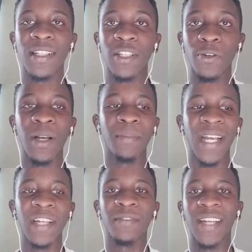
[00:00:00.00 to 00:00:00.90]
So I'm
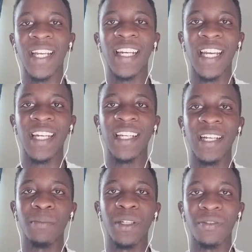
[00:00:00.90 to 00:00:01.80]
kind of like learning
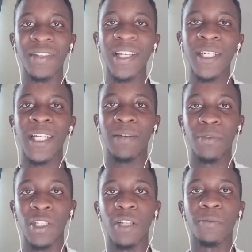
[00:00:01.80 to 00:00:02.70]
a bit of that and
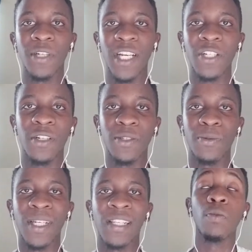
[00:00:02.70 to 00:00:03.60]
music production as
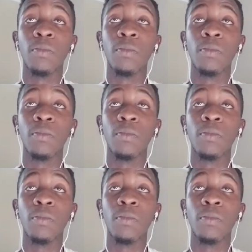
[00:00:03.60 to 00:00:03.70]
well.